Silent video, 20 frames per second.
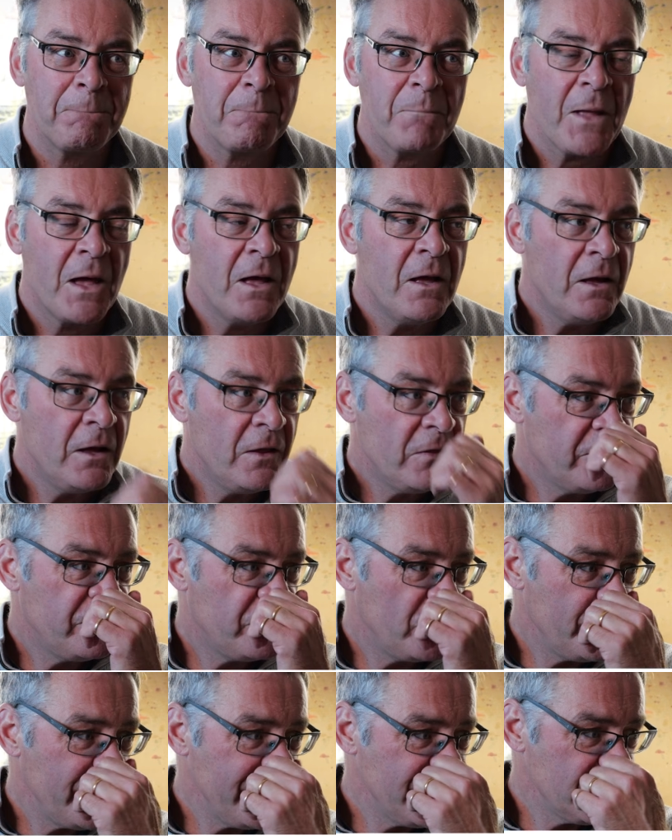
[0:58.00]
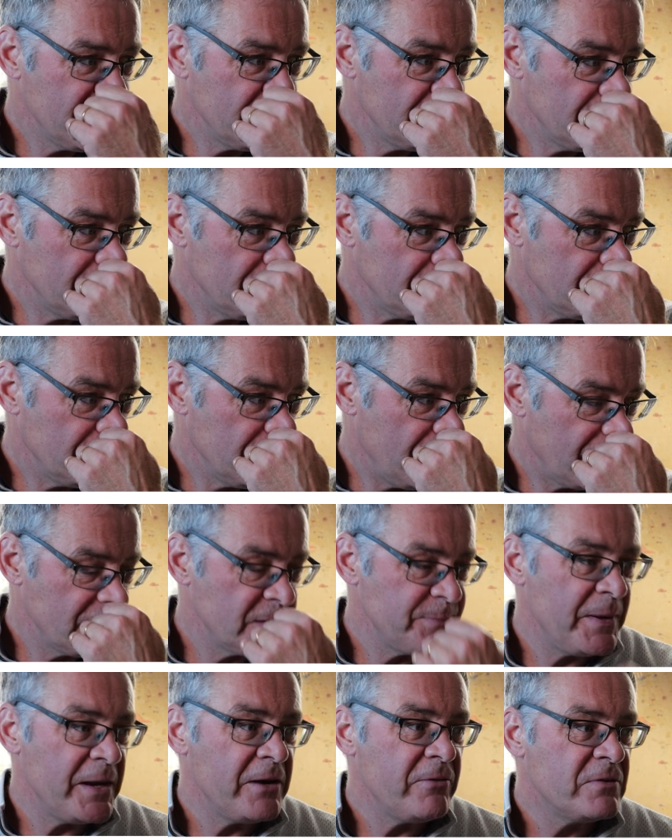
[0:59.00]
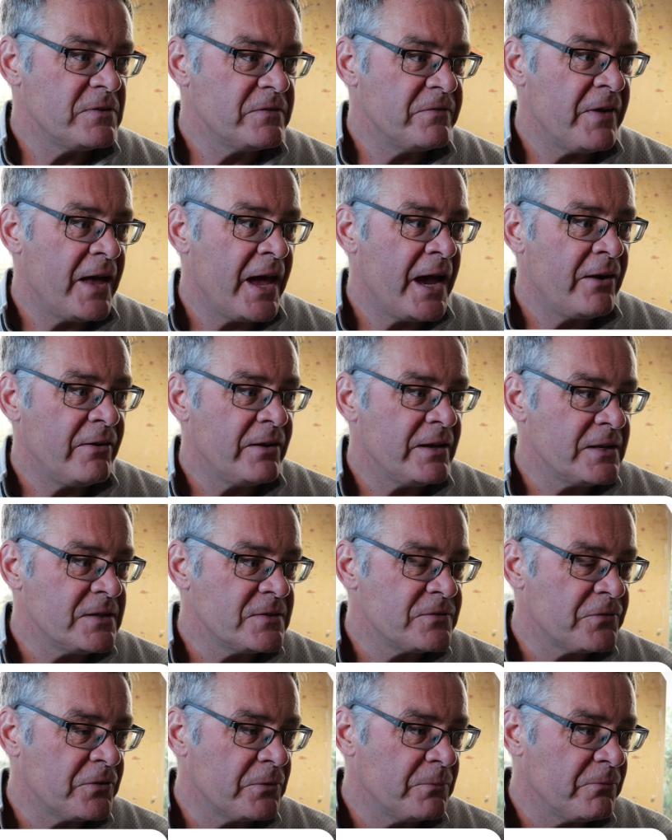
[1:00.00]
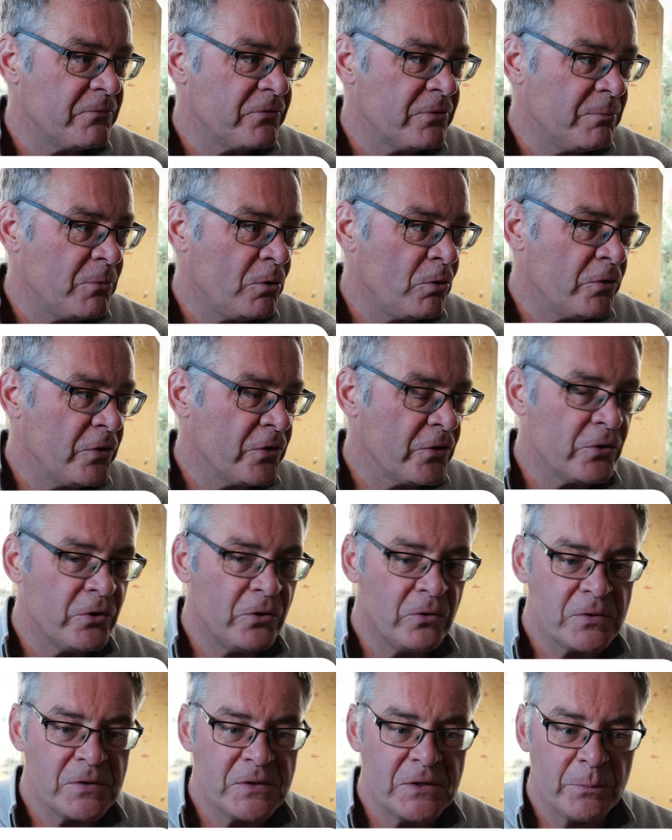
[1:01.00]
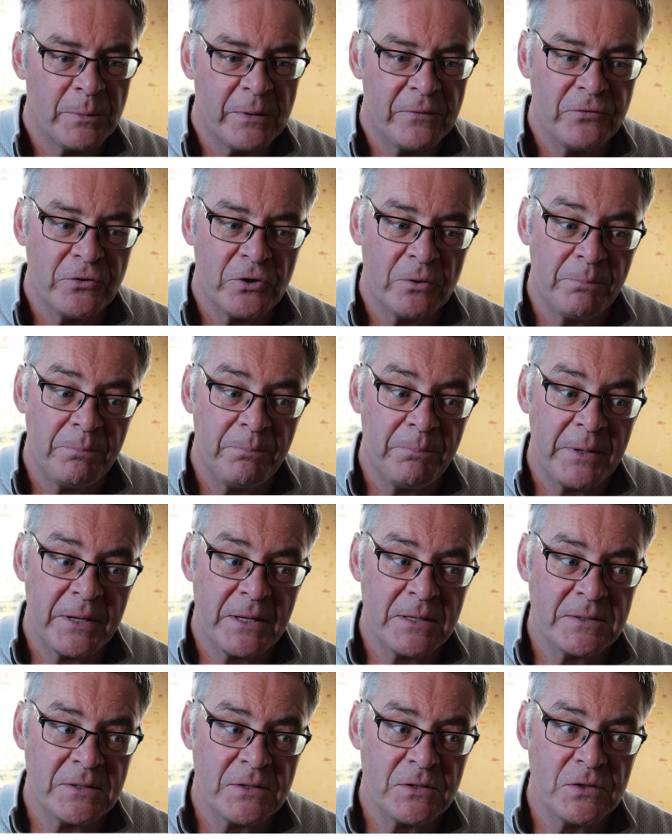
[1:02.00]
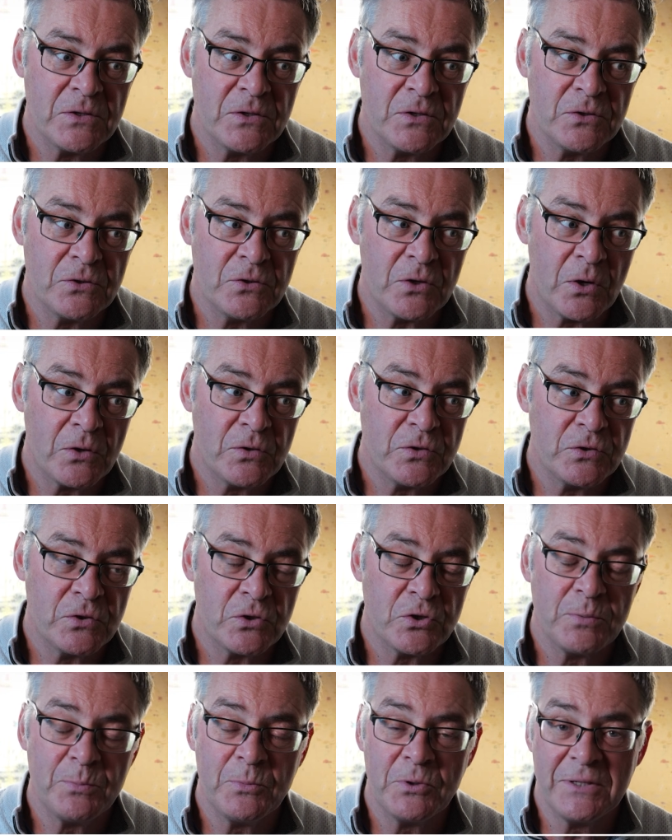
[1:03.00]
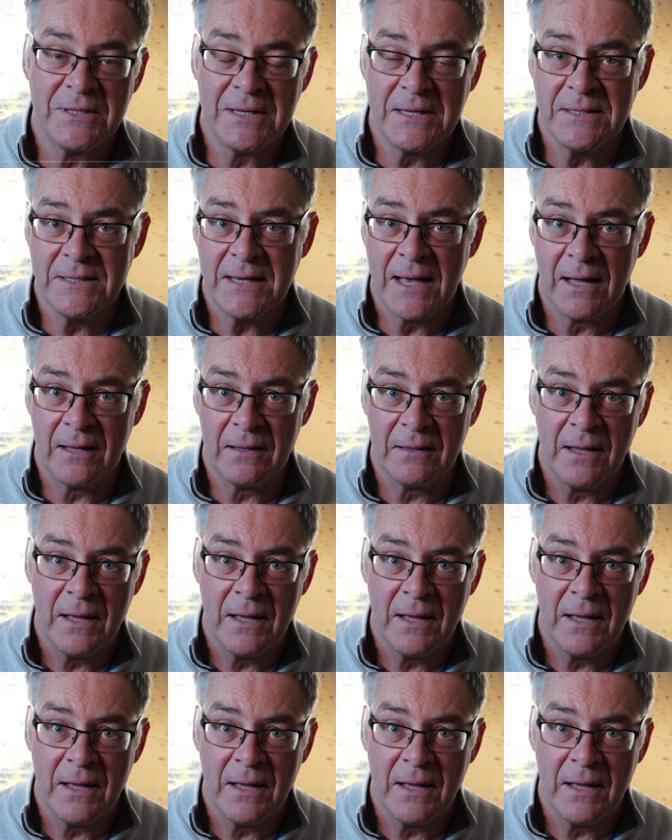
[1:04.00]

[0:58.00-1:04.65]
The 4-week experience varies from all the other courses that we've done because there's such more detail.